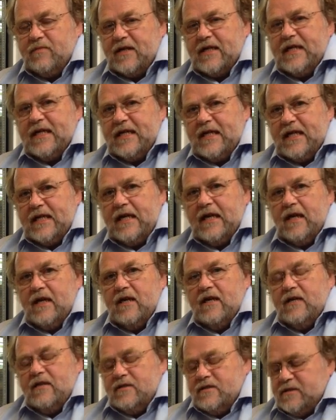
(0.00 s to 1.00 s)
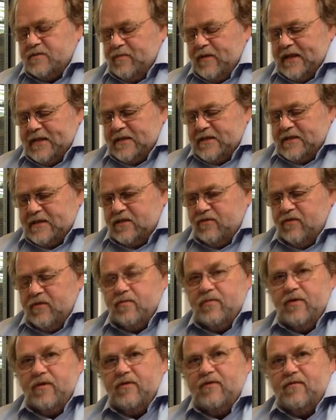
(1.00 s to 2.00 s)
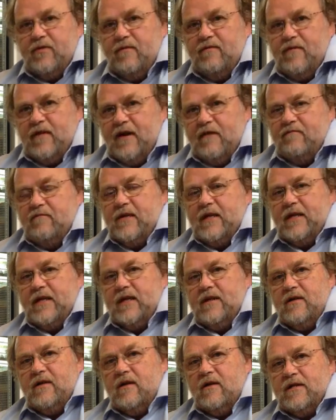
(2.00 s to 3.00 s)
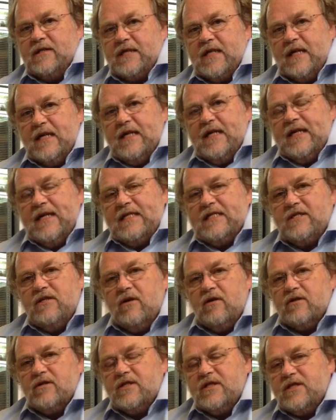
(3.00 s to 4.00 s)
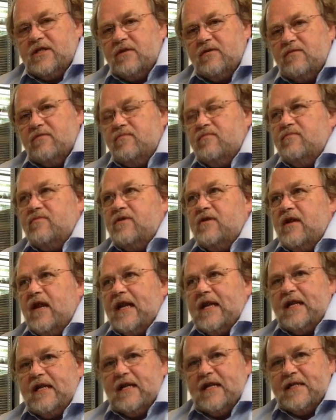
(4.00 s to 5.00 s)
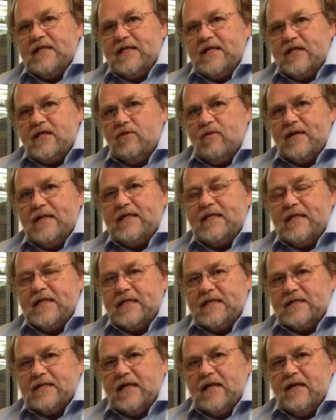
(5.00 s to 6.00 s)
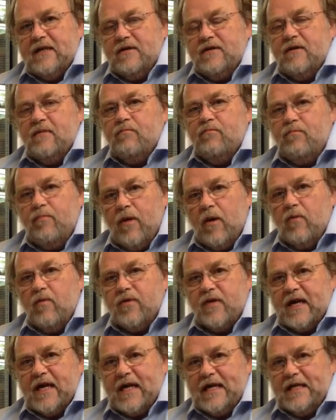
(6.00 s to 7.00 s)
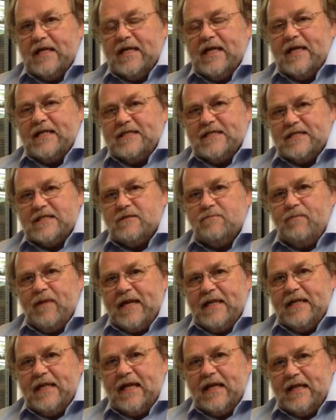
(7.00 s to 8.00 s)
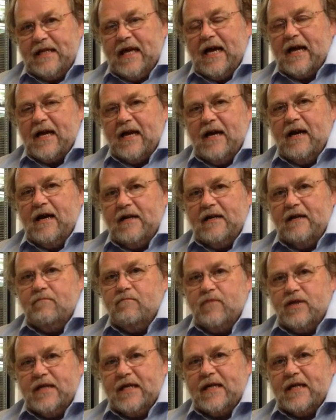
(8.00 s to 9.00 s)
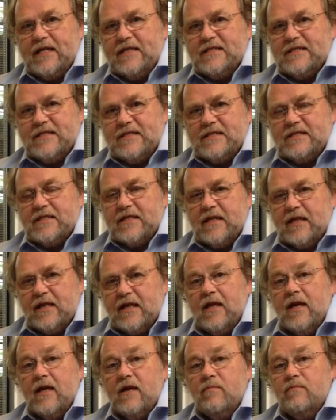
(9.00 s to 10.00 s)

McKinley spends $3.35 million. It's not until the late 1920s that both candidates are spending that kind of money consistently.